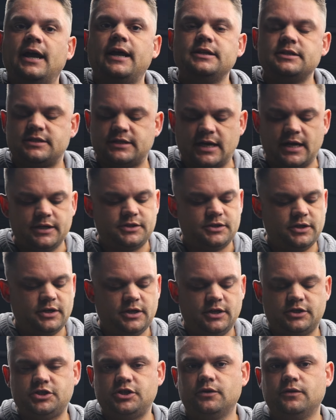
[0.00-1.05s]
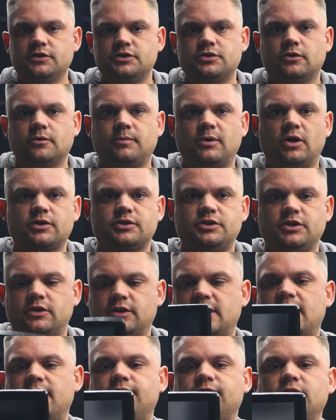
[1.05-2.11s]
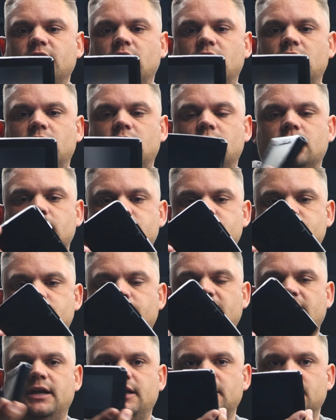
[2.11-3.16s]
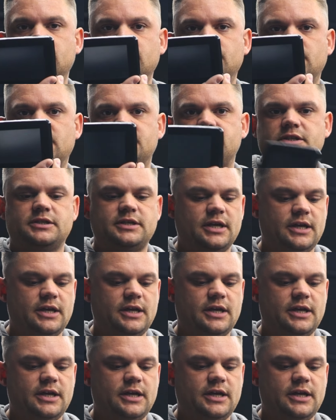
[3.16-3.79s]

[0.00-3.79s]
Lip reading: Inside your tuning toolbox you're going to have your screen, which is